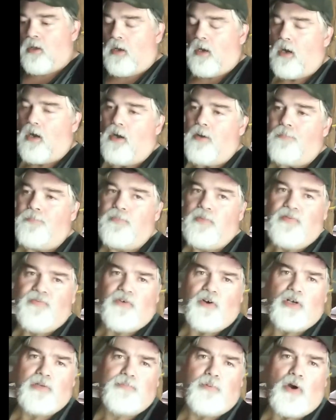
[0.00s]
The
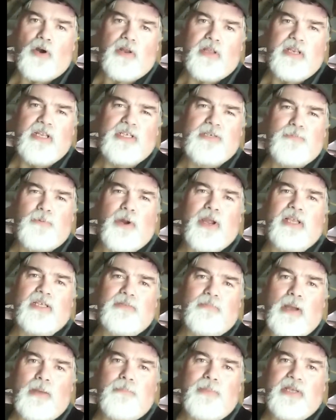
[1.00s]
first part in the spring is
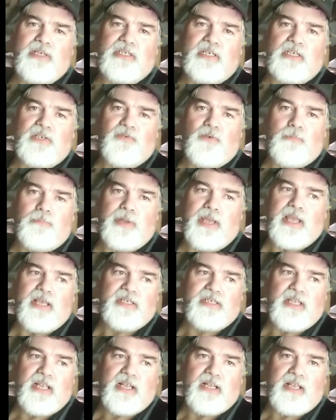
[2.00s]
my busiest for
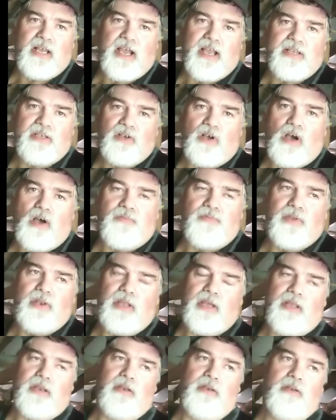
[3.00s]
bees, and then it dies off, and
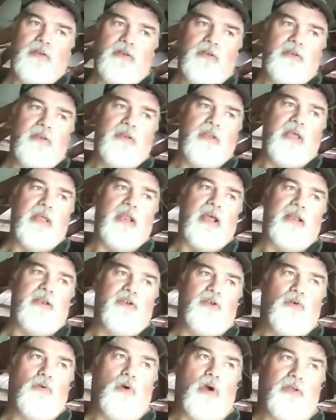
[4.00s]
then I
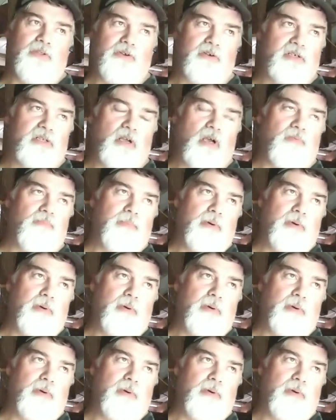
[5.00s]
do other stuff.